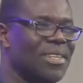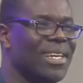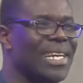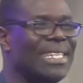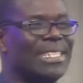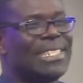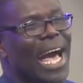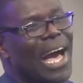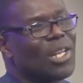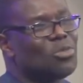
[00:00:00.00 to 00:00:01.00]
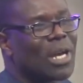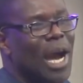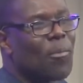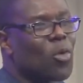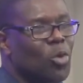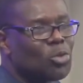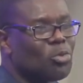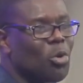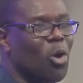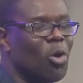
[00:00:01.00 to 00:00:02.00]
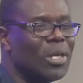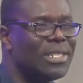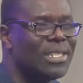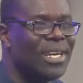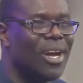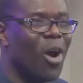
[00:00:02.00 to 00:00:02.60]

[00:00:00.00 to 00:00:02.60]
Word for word: desire to come close to God. Oh,